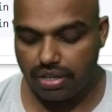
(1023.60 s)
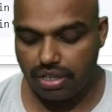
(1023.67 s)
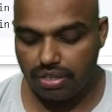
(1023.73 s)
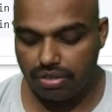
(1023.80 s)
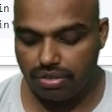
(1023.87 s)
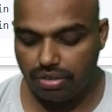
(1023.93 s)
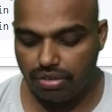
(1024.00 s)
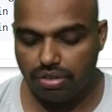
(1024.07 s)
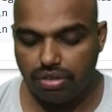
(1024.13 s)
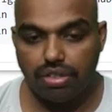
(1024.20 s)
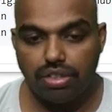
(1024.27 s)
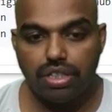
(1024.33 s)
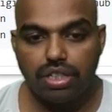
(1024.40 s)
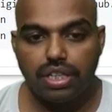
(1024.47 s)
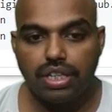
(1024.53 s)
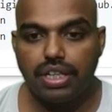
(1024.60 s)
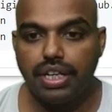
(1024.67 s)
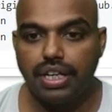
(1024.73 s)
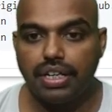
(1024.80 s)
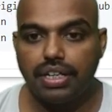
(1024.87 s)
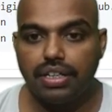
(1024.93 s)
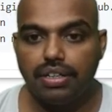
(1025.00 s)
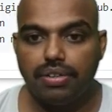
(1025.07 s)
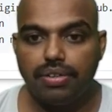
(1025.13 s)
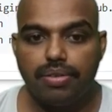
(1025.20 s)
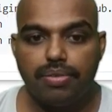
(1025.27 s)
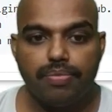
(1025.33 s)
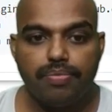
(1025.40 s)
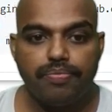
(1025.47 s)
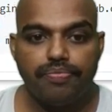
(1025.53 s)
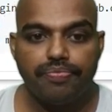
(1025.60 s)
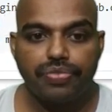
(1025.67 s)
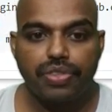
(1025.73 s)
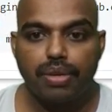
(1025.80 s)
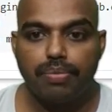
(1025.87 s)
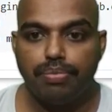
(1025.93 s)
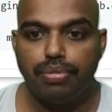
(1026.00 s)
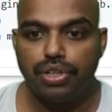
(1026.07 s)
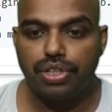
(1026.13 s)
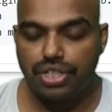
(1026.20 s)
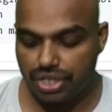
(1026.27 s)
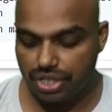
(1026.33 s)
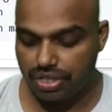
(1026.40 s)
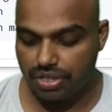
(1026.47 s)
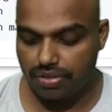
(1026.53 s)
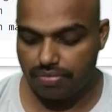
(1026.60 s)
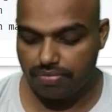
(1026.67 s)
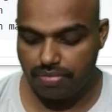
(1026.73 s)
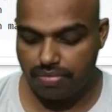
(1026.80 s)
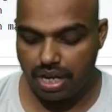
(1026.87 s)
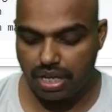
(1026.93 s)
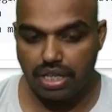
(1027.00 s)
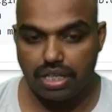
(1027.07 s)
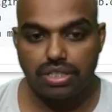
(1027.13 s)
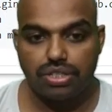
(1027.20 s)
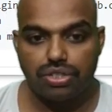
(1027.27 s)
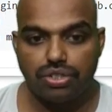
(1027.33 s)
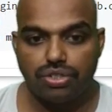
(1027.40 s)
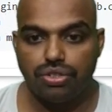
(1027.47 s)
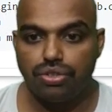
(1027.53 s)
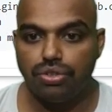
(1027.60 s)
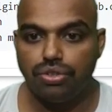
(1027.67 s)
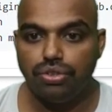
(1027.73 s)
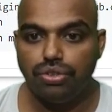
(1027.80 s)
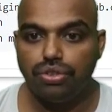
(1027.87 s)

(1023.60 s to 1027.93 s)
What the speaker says: to do? Git push minus u